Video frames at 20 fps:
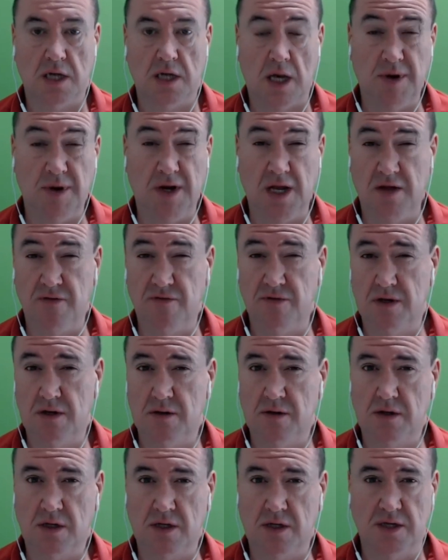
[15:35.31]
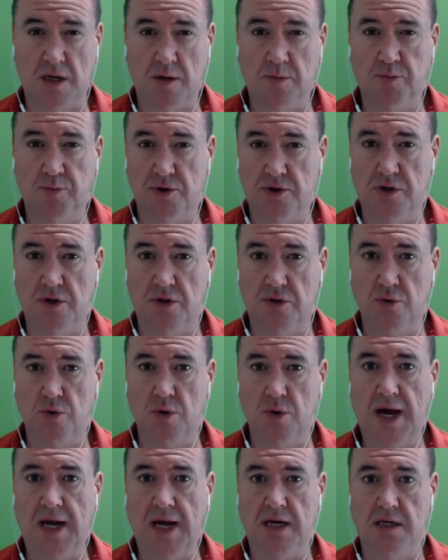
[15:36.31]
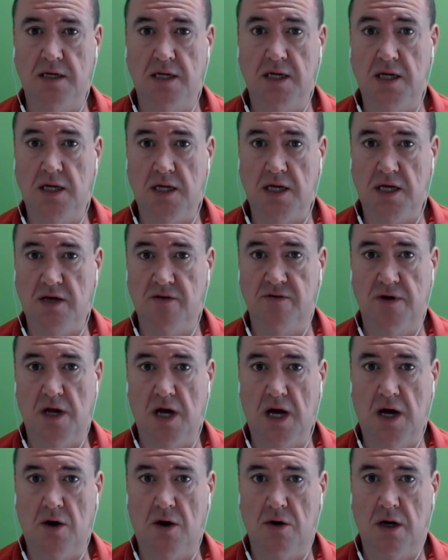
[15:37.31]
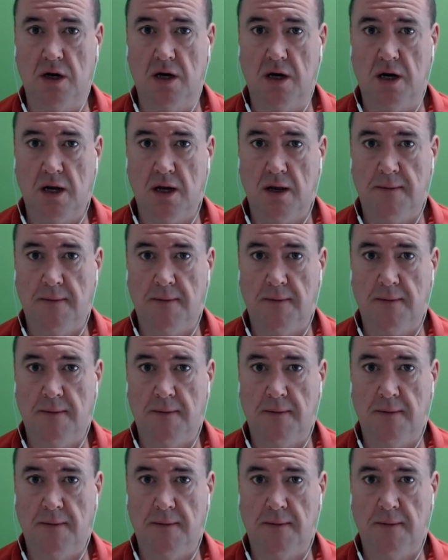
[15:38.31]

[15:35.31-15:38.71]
I mean, even because they push it through IT, even our